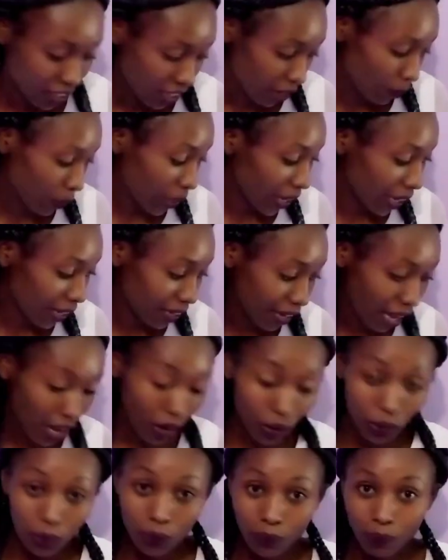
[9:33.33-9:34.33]
We can
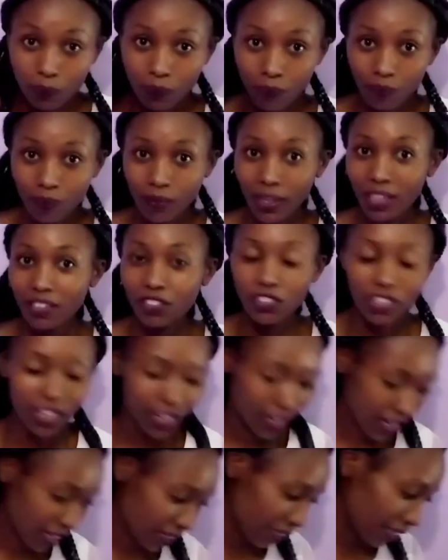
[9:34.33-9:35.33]
now
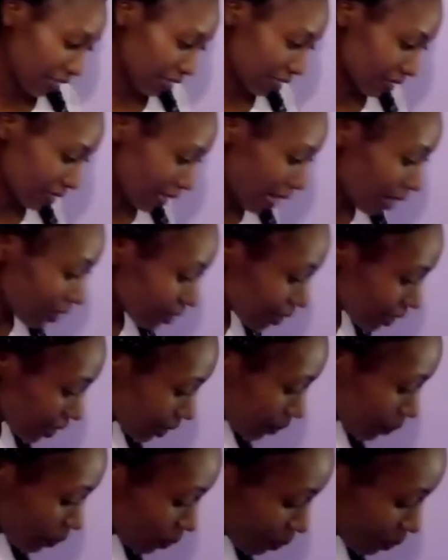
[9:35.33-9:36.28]
check at the results.